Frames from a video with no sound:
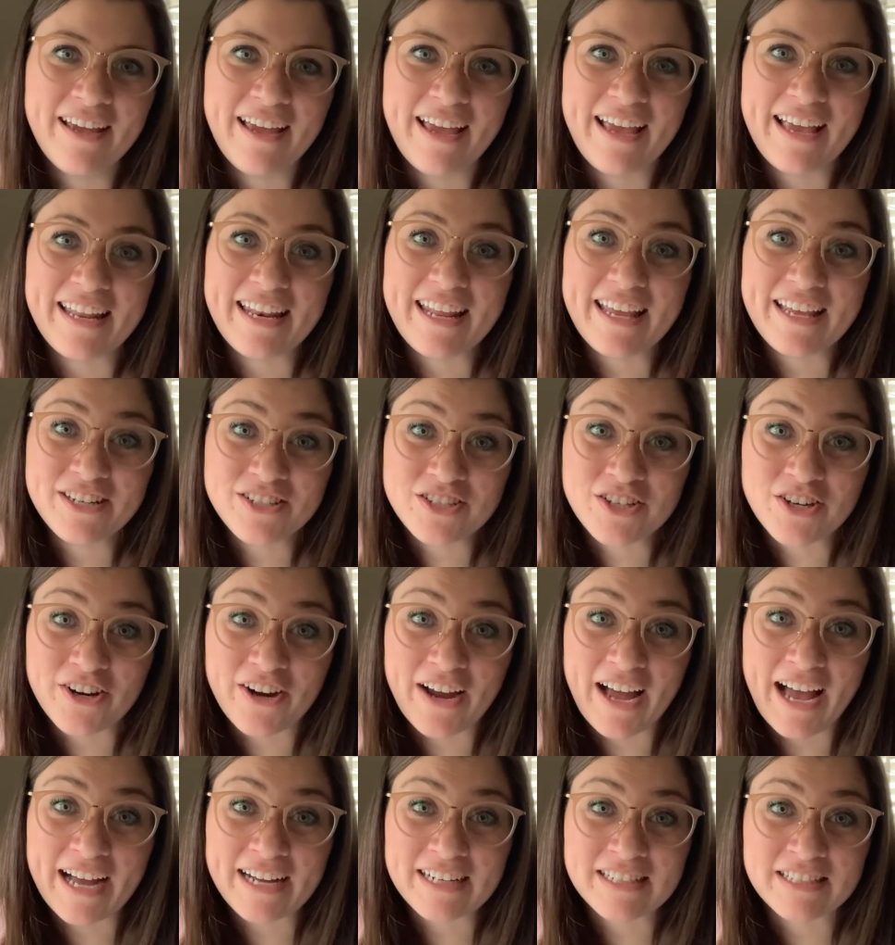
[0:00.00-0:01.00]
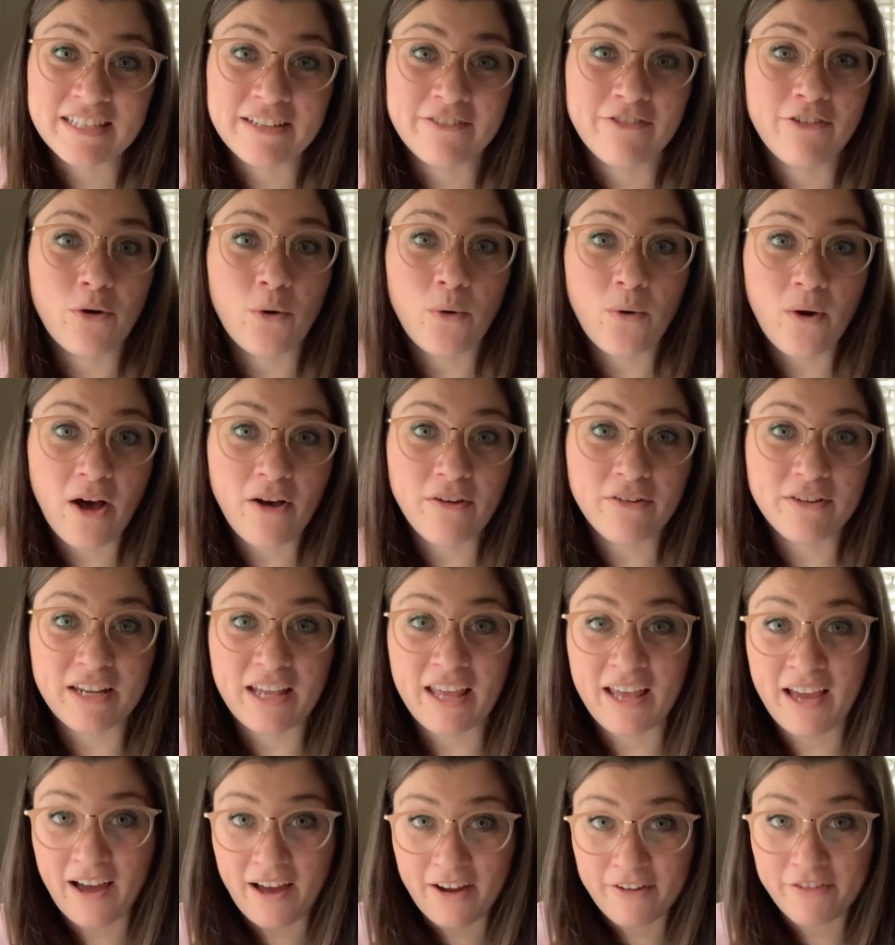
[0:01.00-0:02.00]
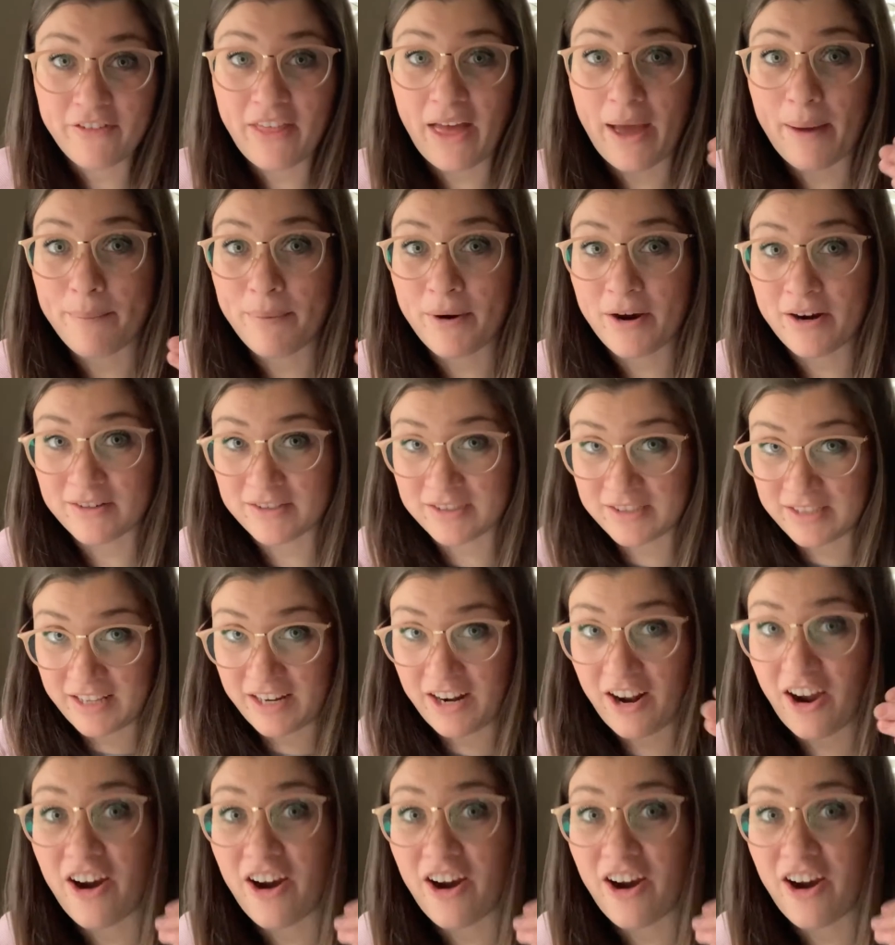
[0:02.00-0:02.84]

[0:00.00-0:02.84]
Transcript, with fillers: and interactive quality of that person.